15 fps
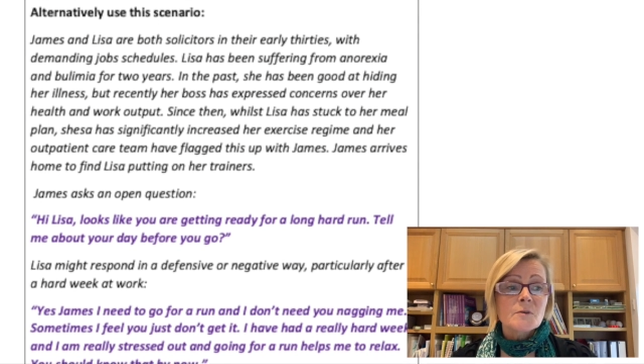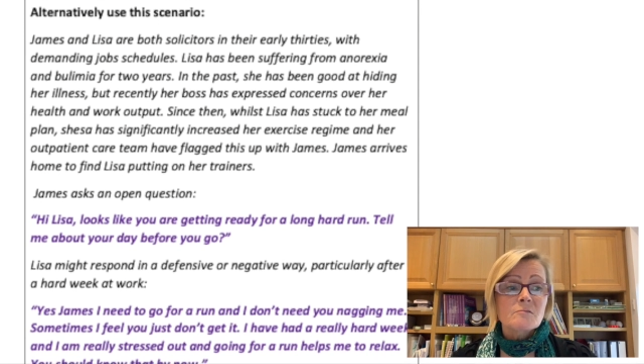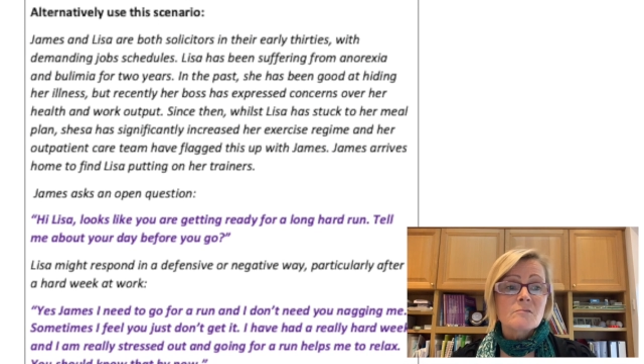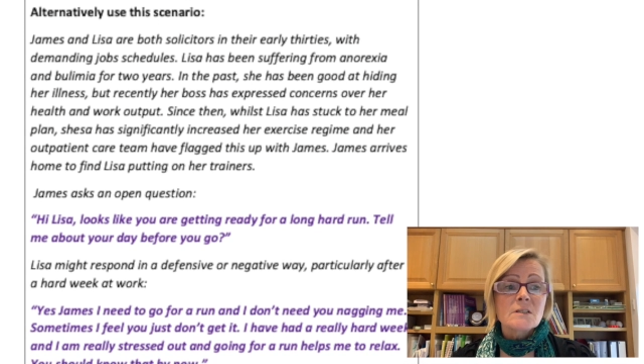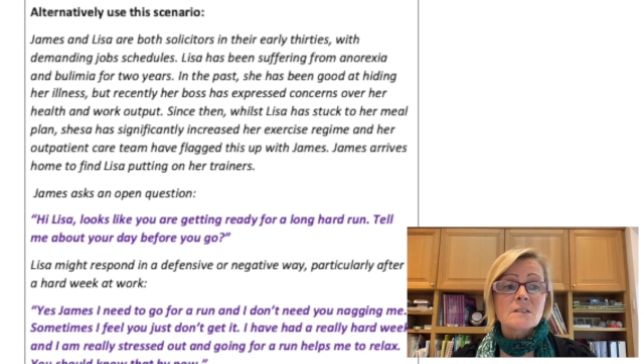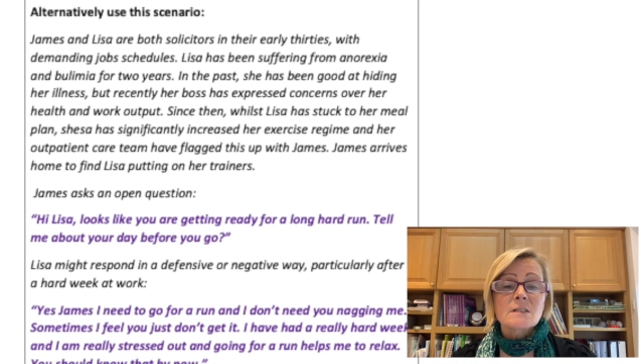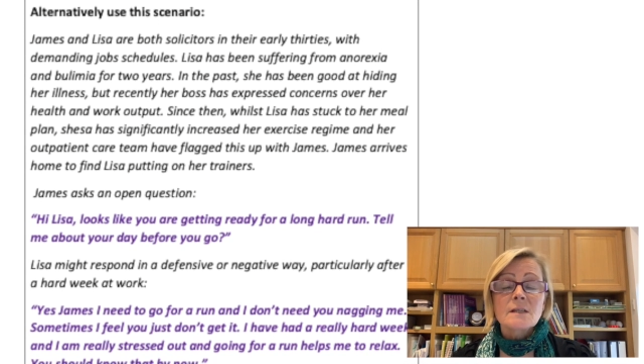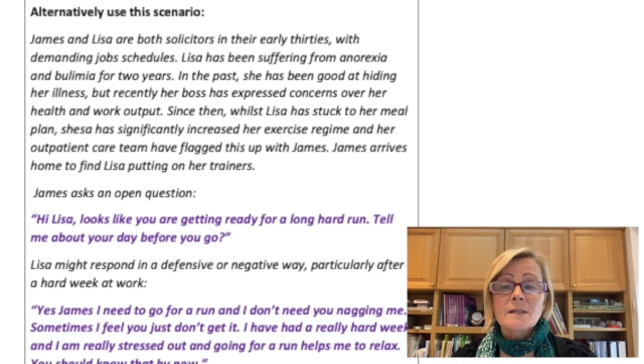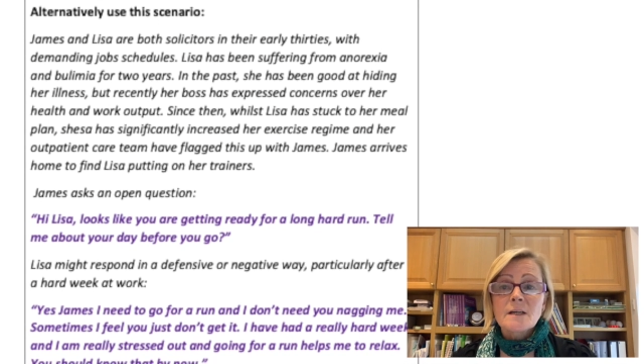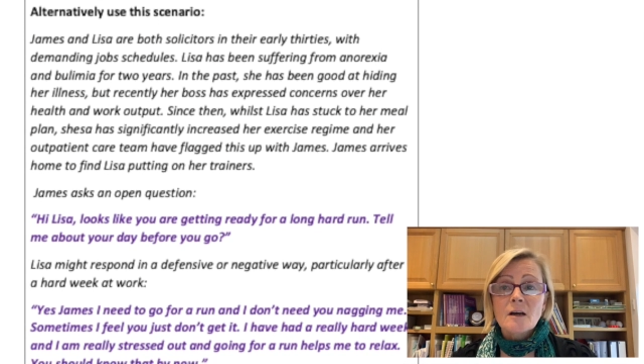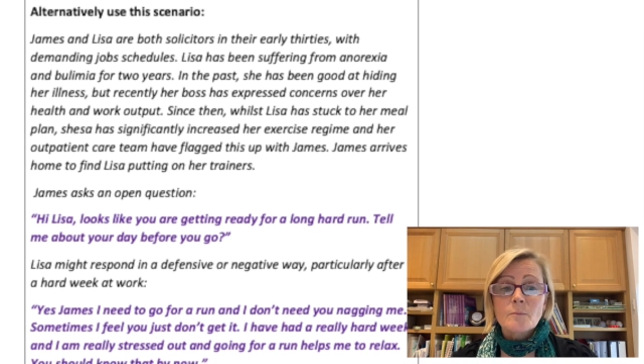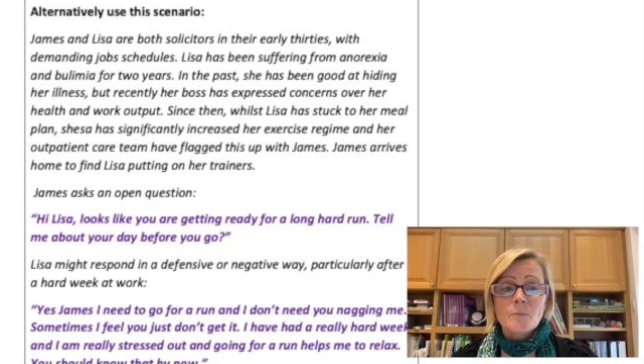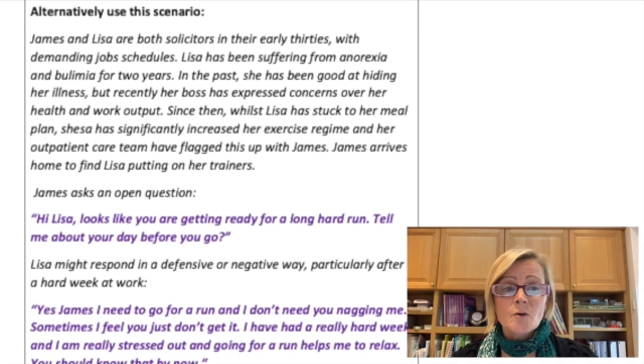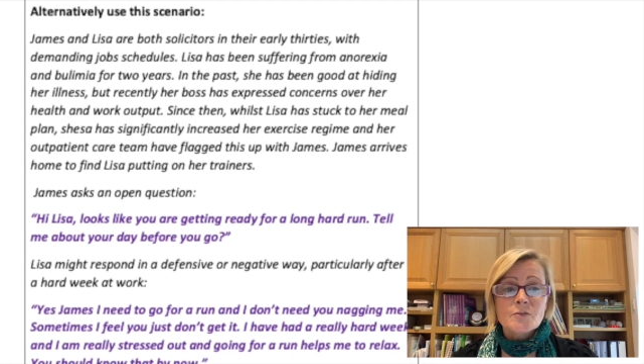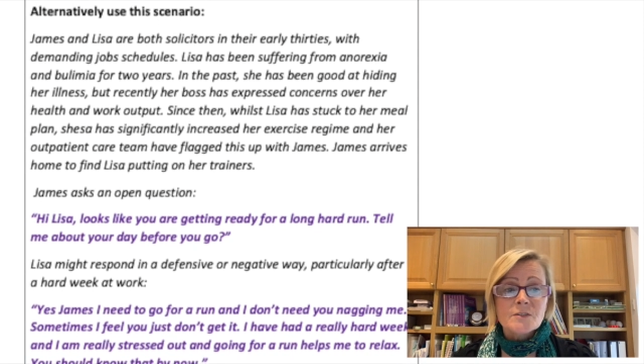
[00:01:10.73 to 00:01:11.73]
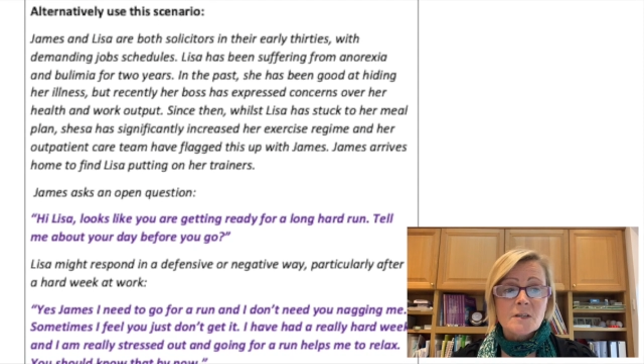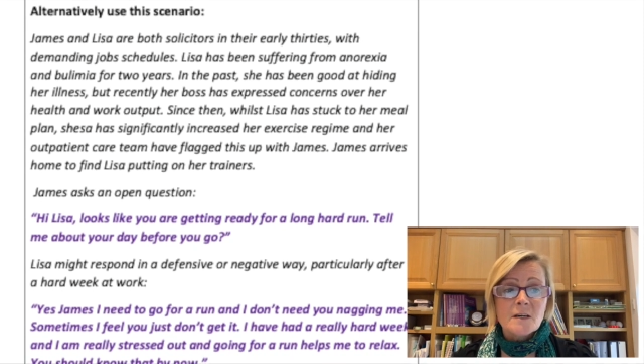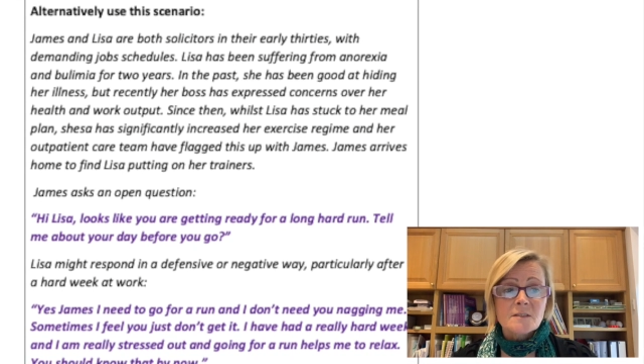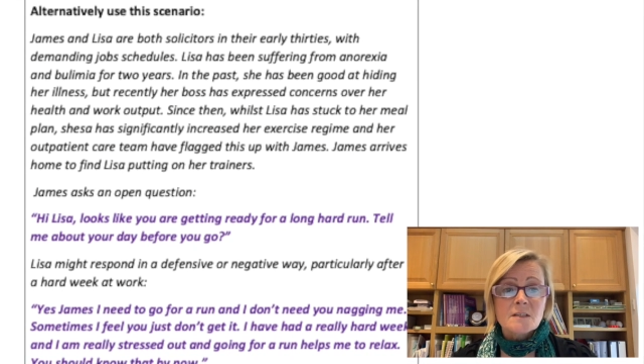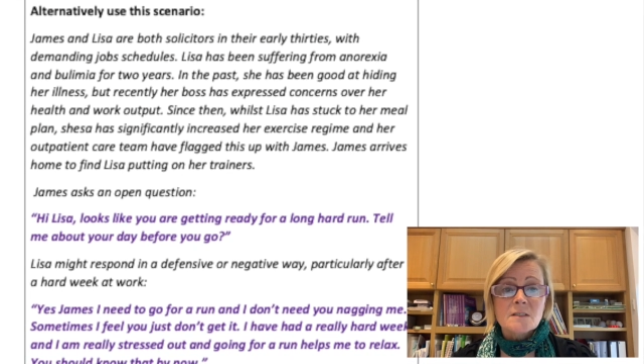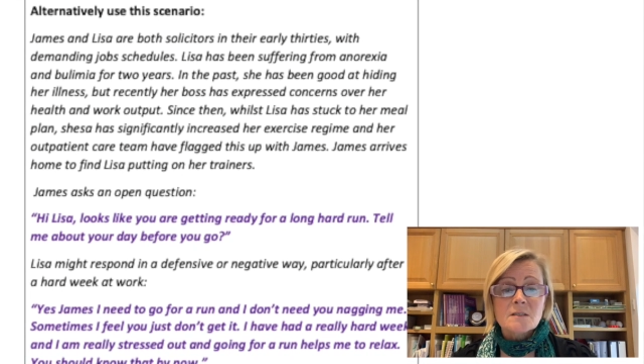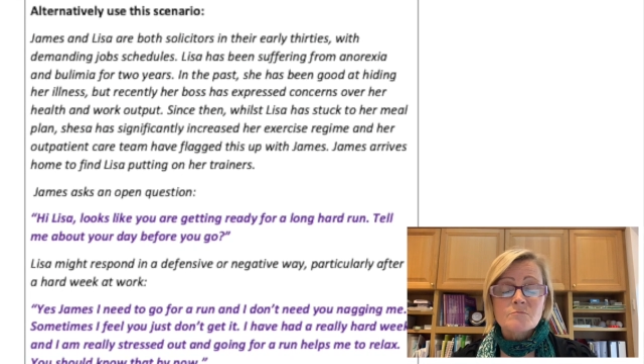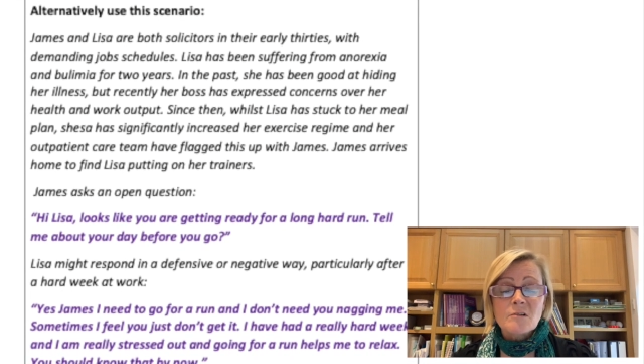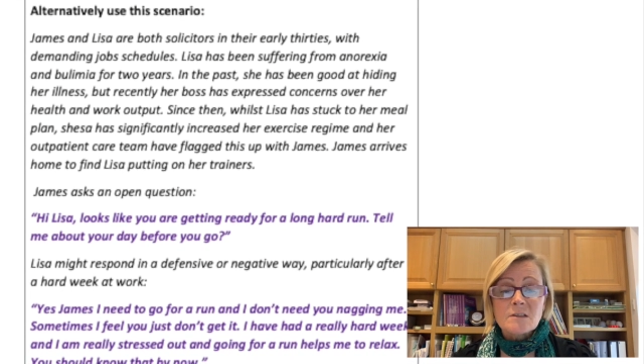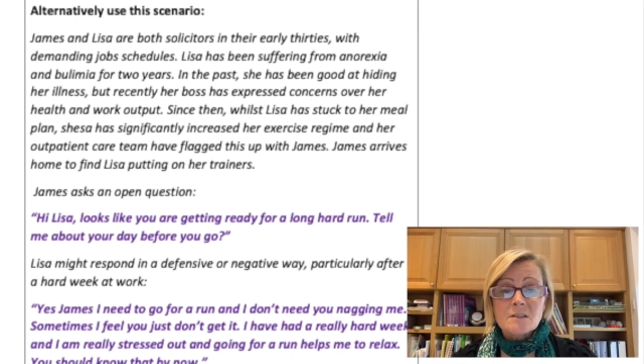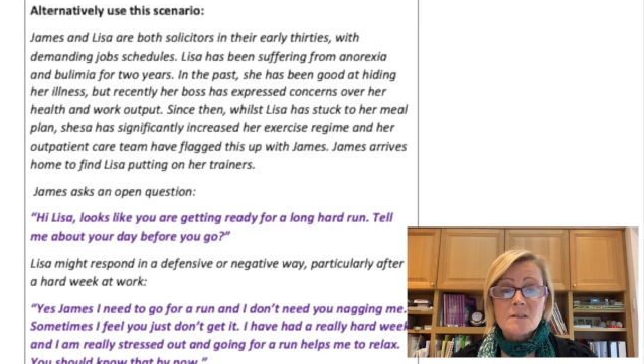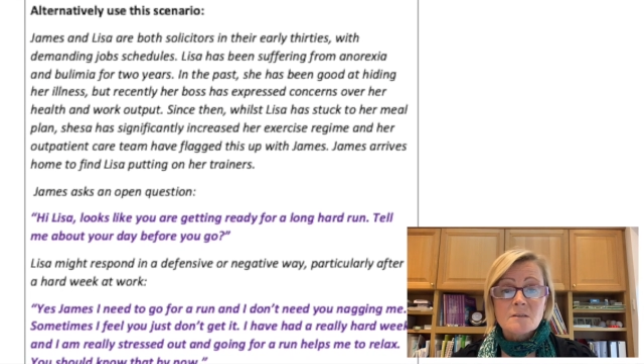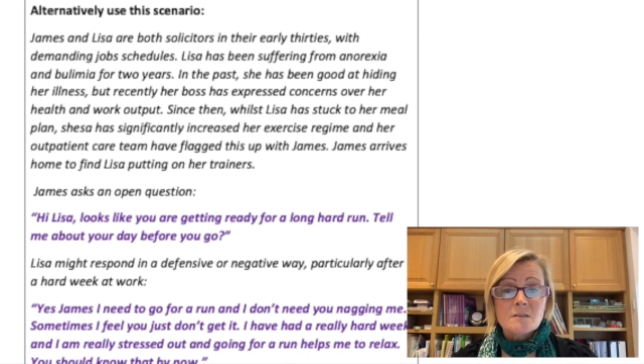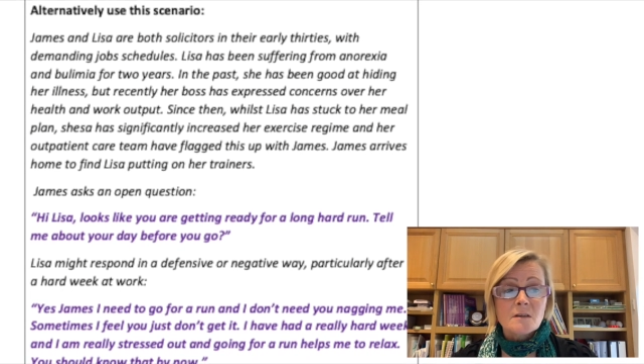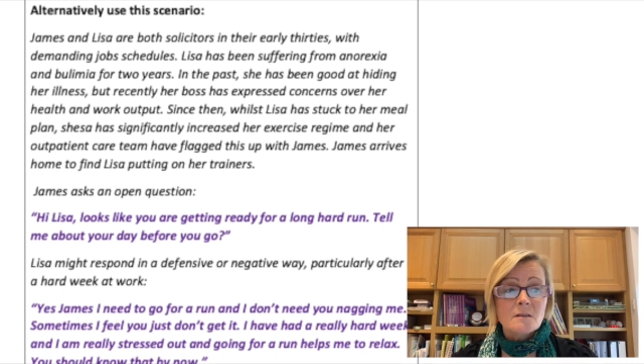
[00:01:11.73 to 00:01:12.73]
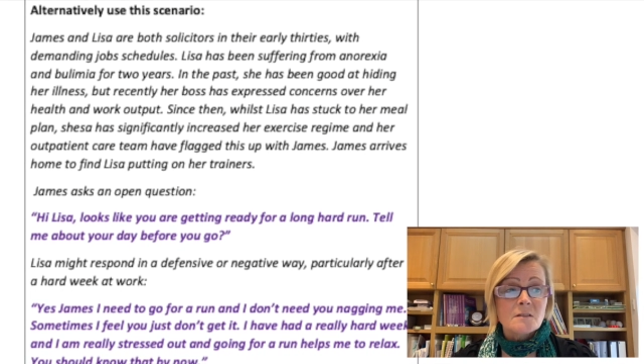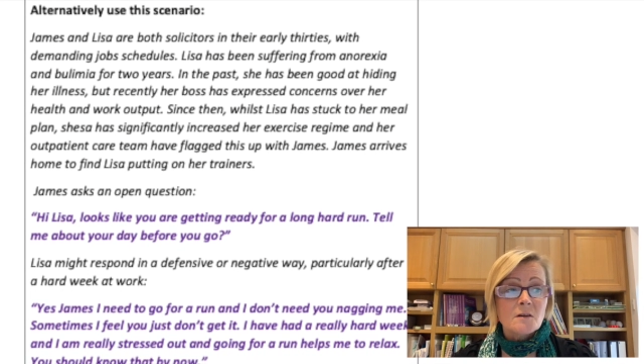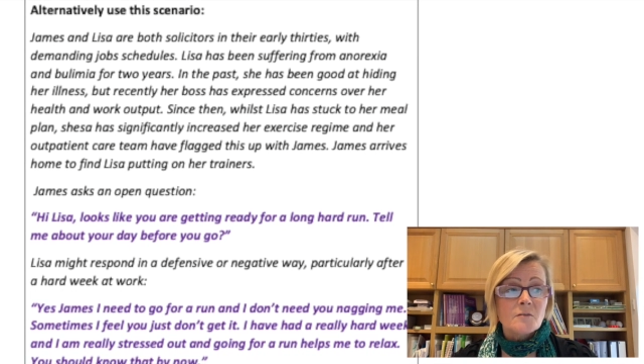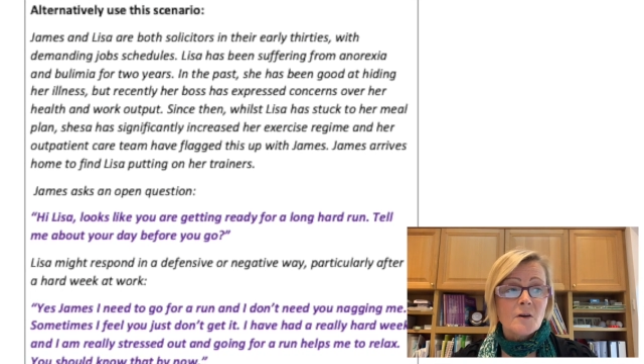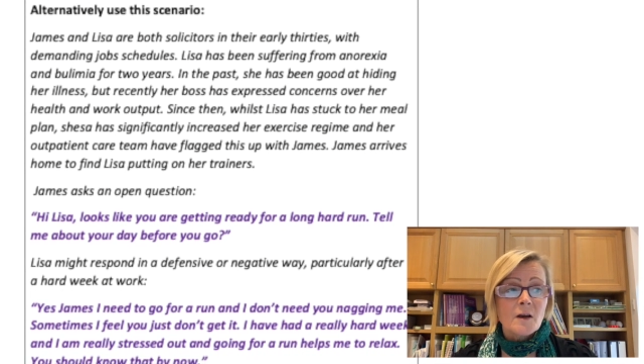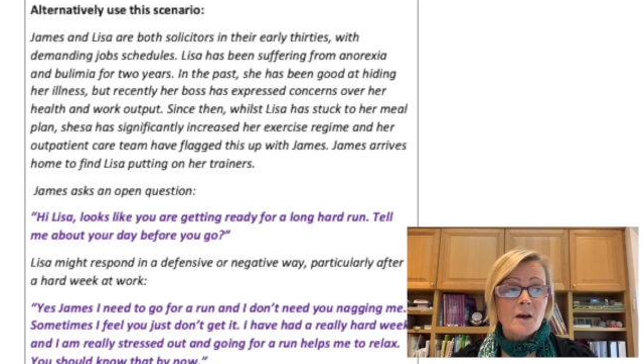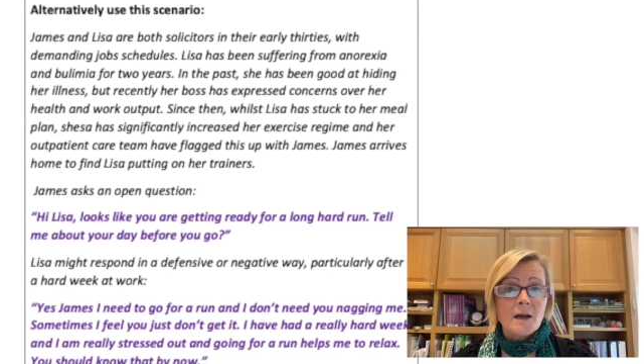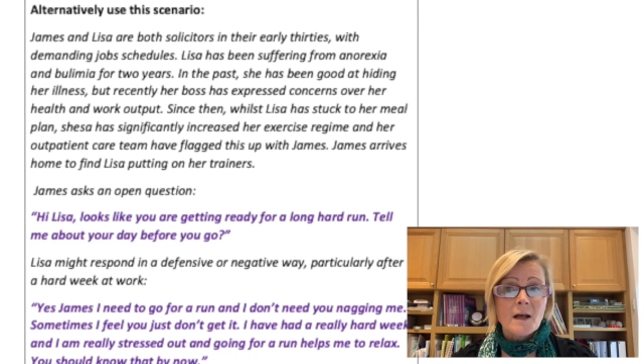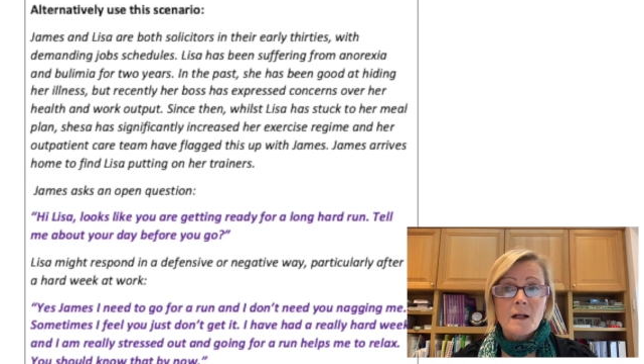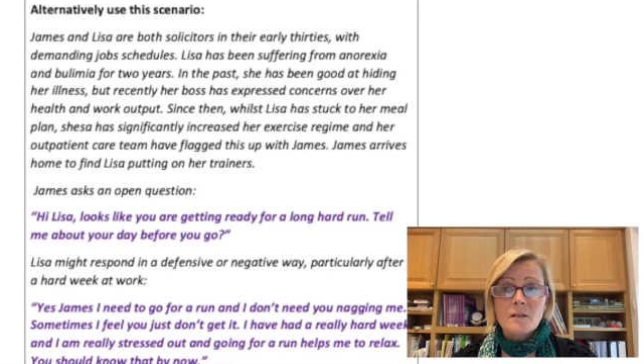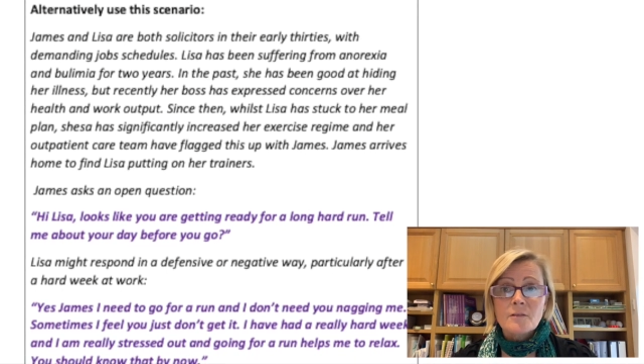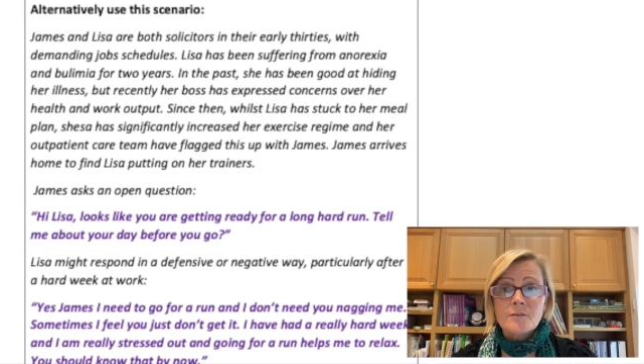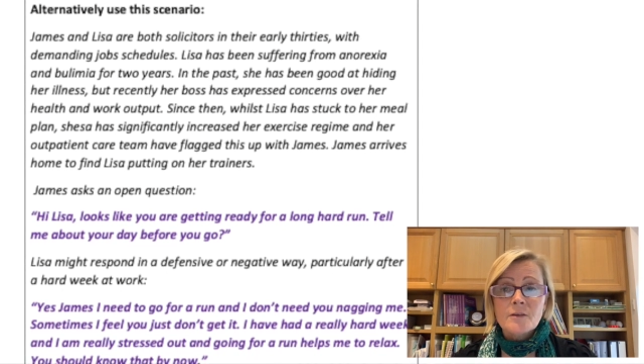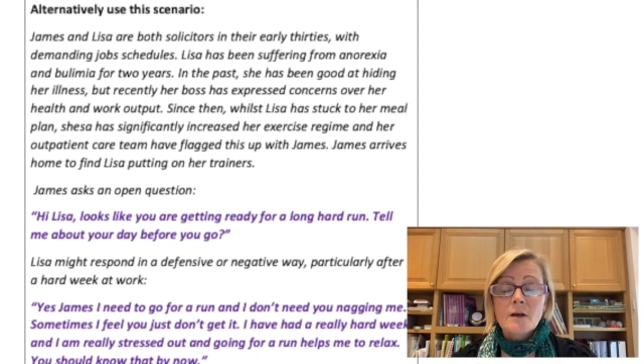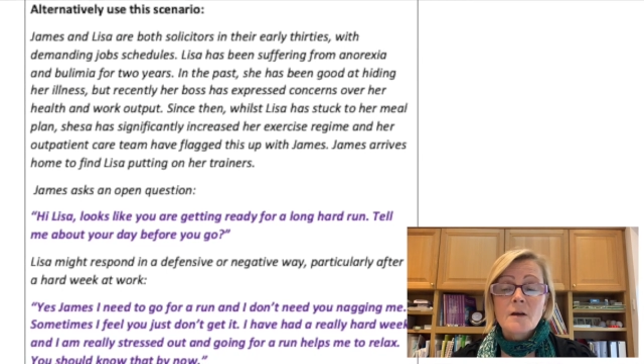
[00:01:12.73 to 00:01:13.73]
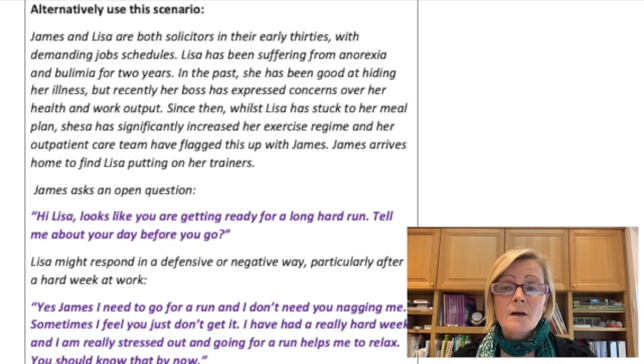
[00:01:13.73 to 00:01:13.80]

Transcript: but recently her boss has expressed concerns over her health